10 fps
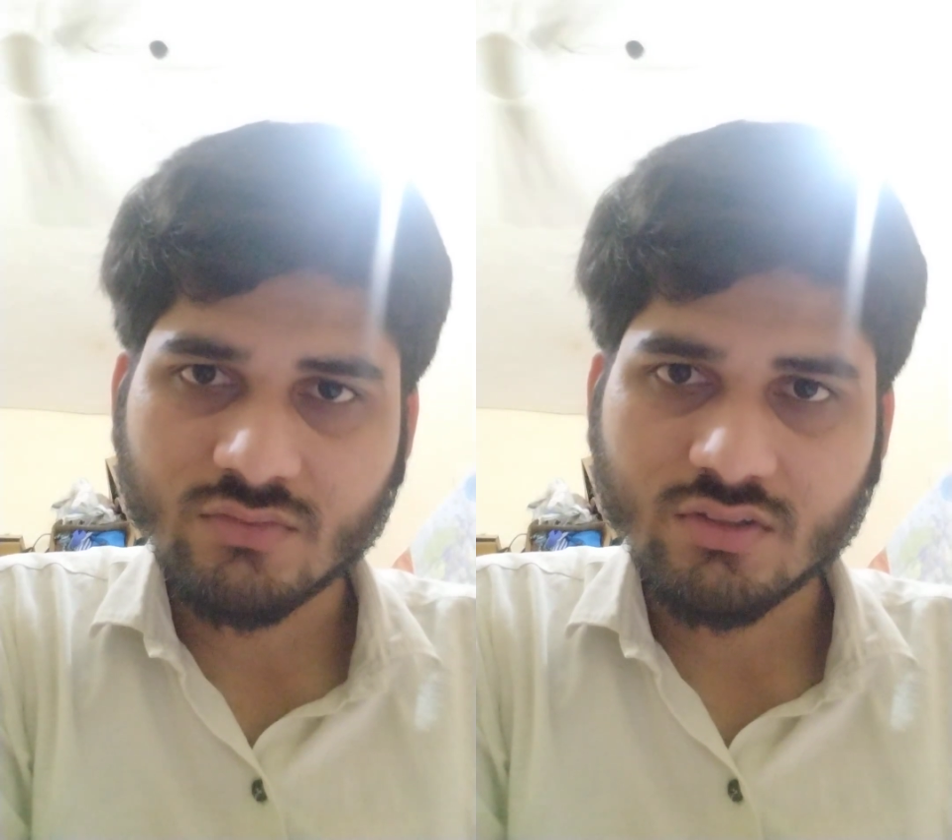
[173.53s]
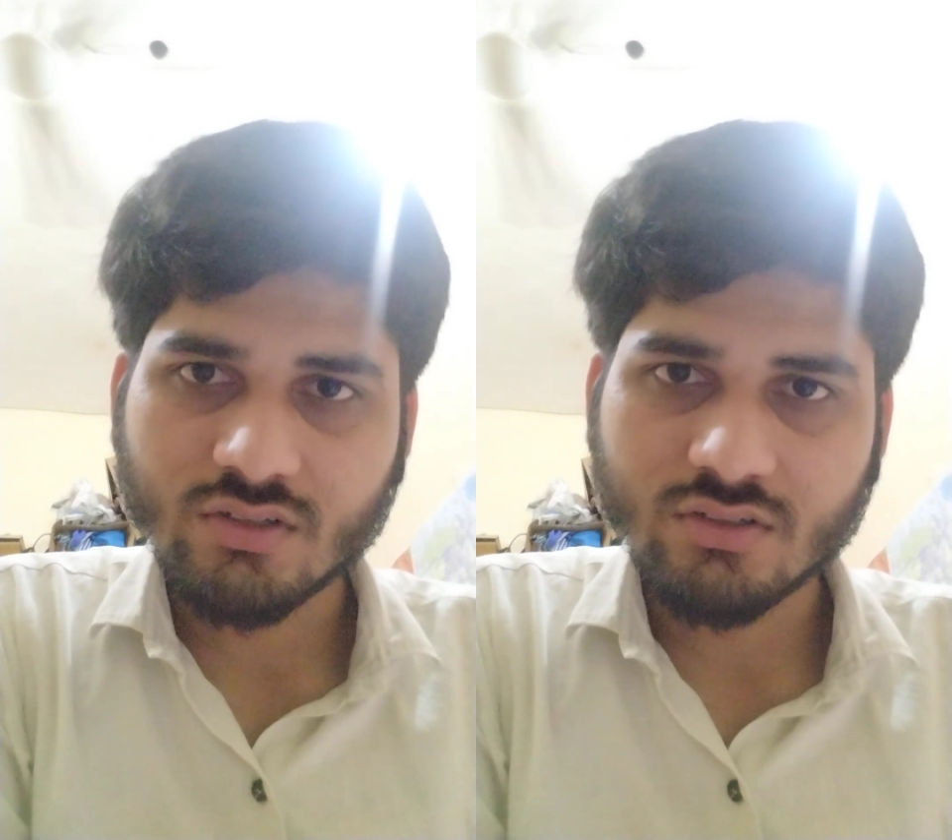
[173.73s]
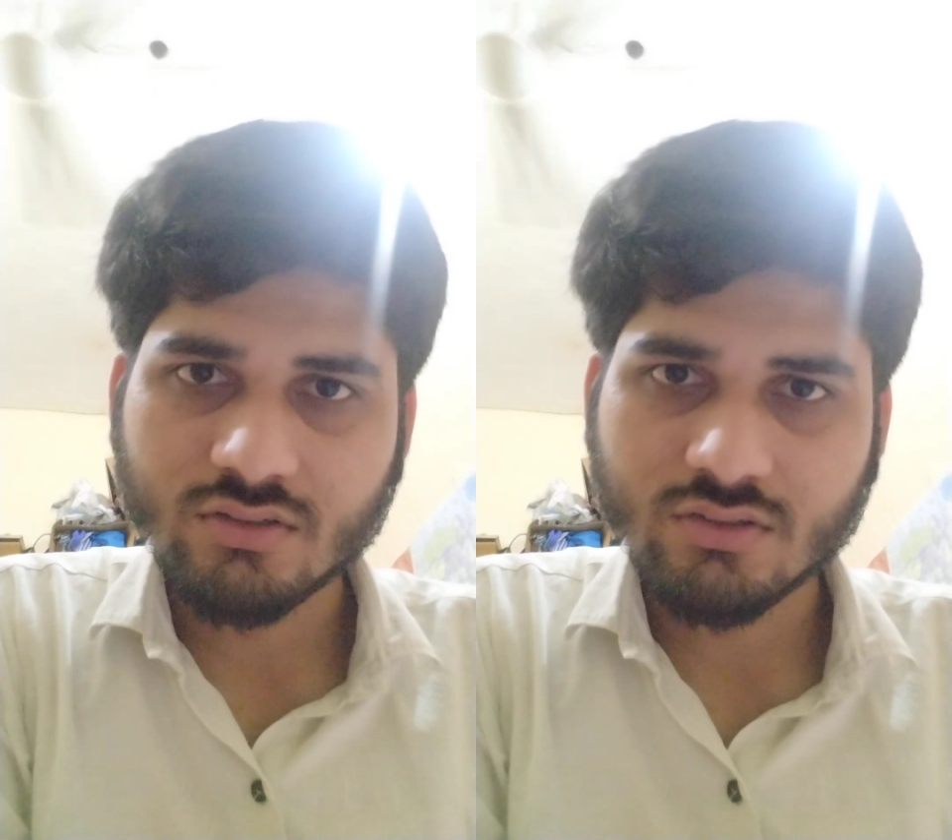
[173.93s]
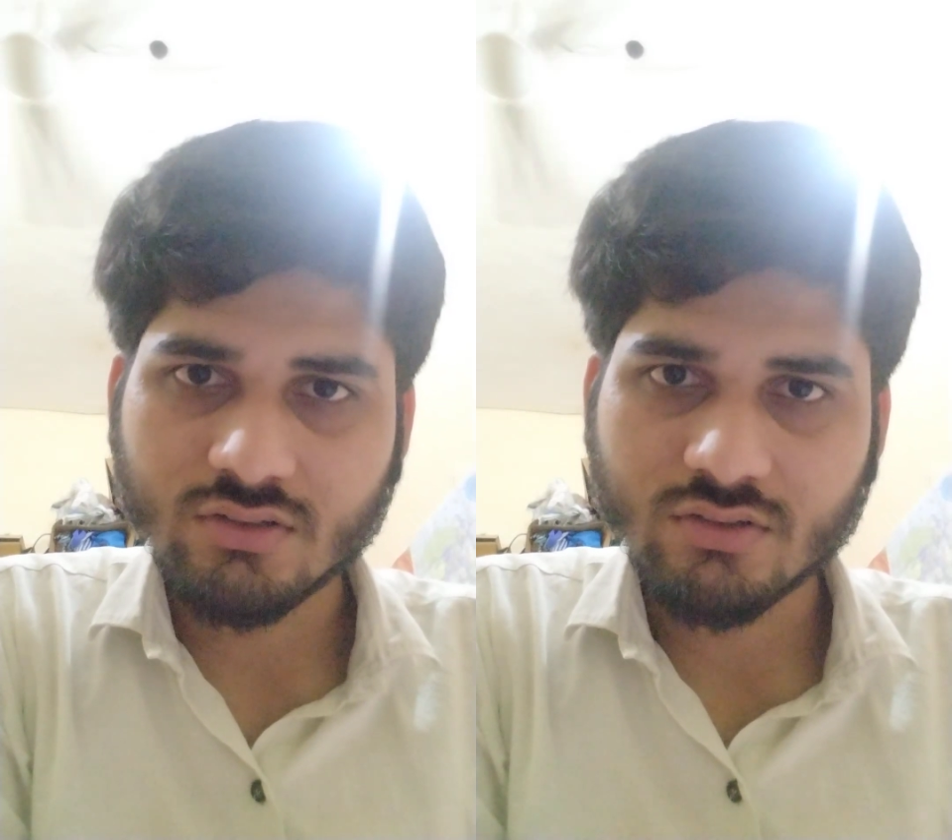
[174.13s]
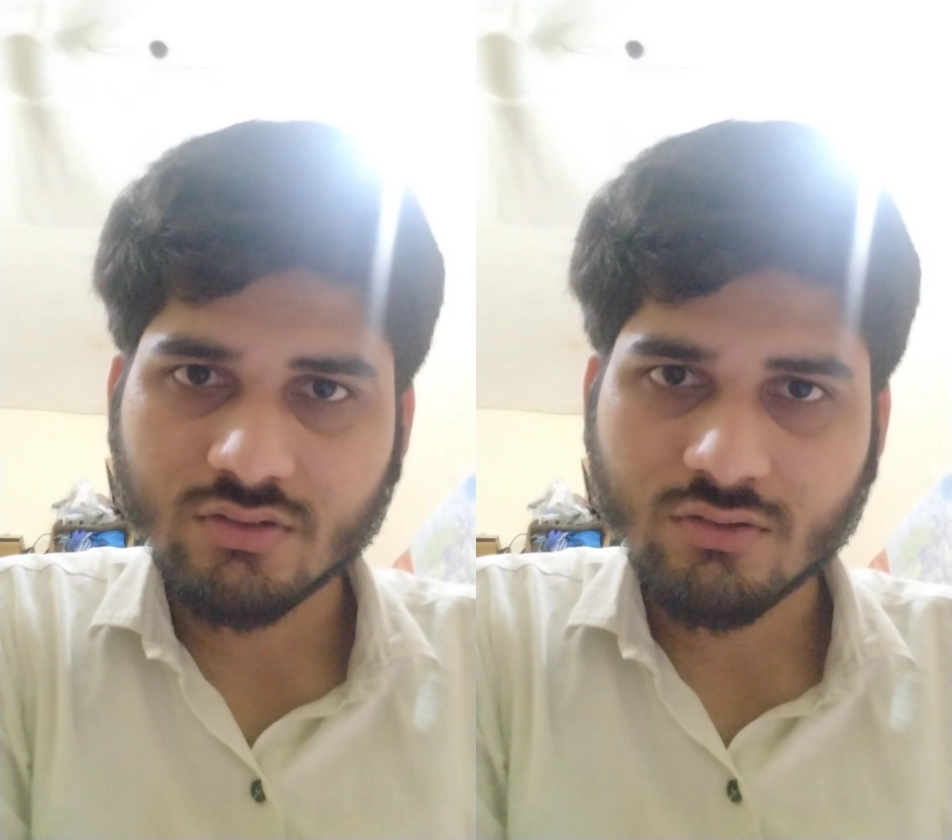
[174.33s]
the
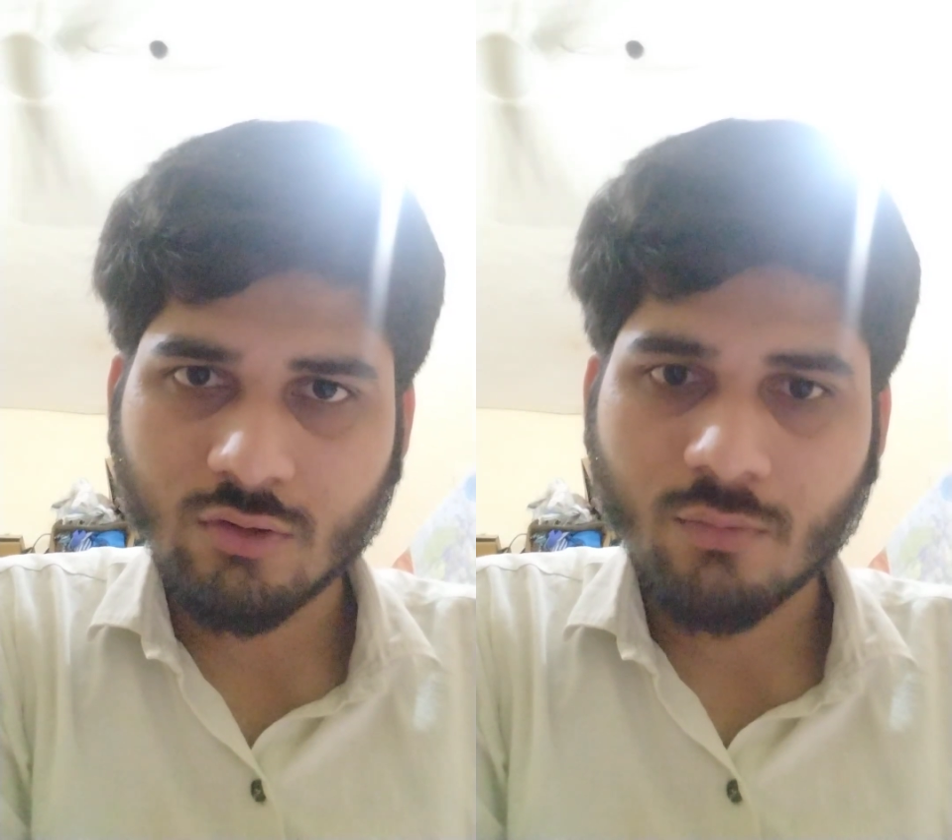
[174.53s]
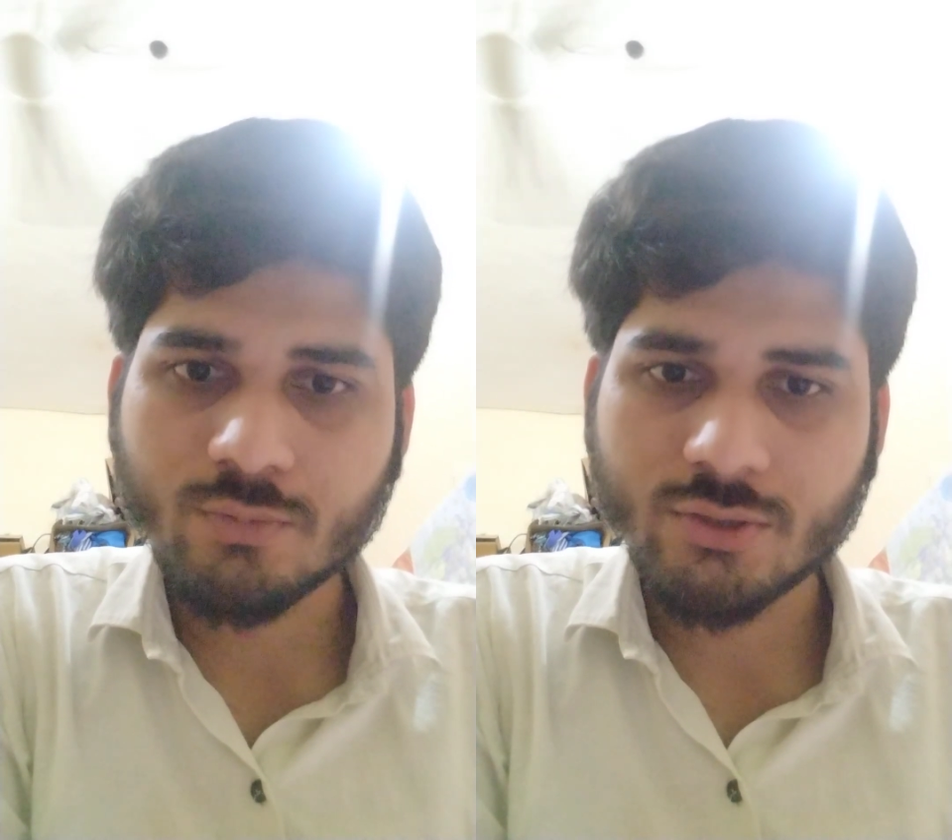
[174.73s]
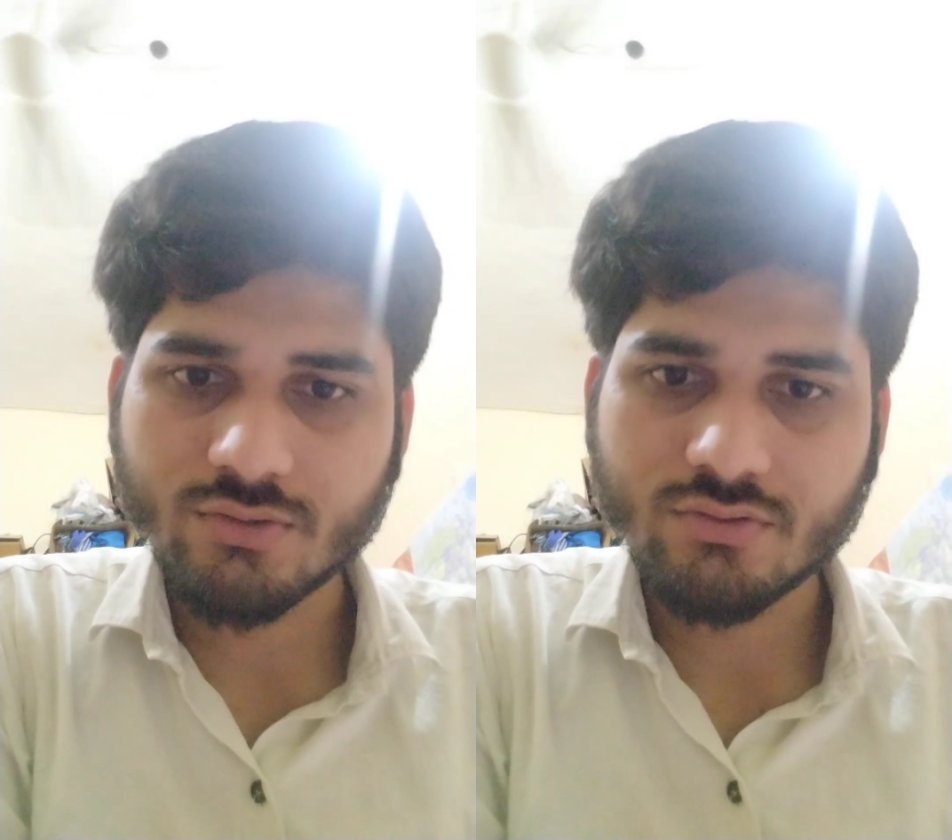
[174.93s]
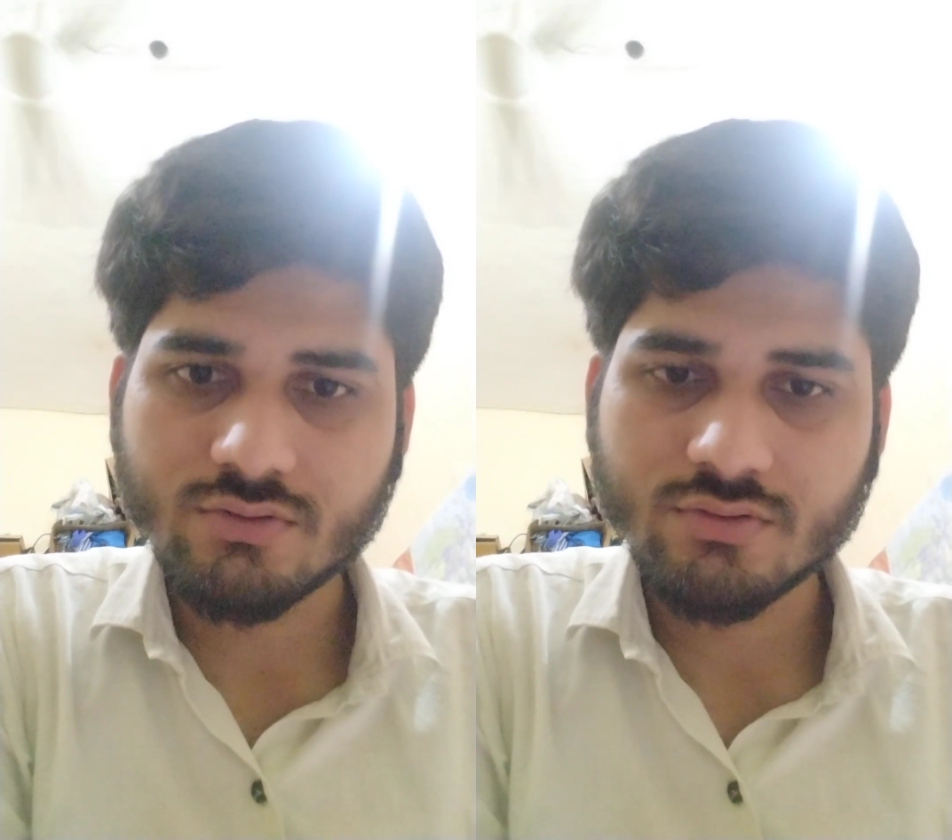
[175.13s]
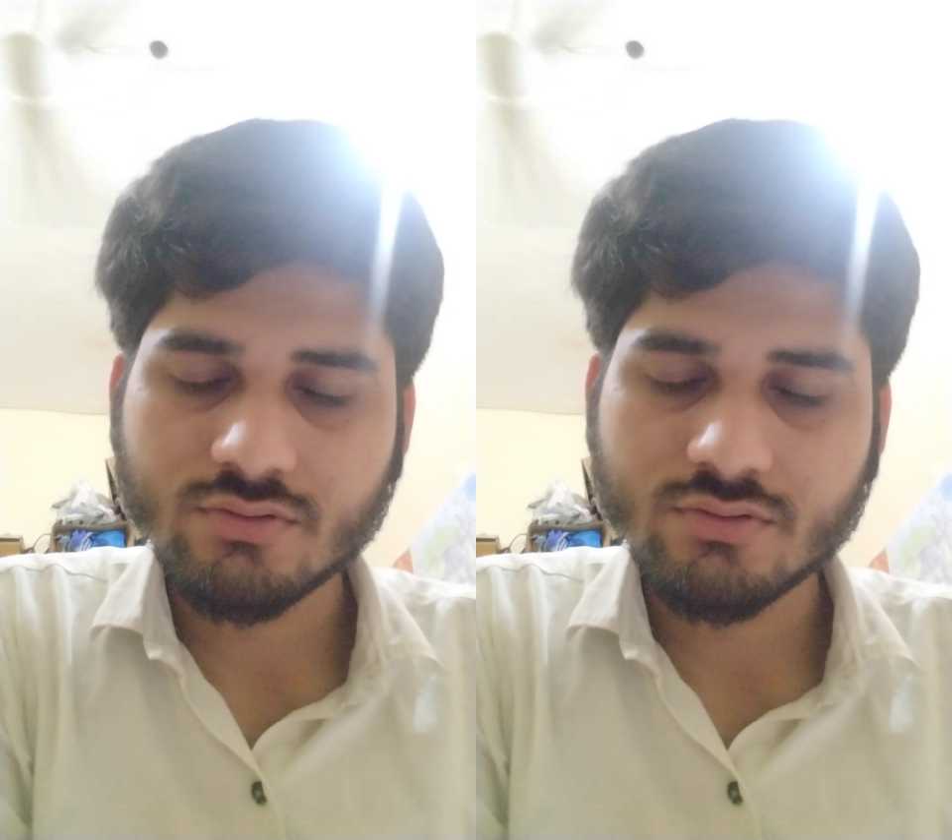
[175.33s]
options.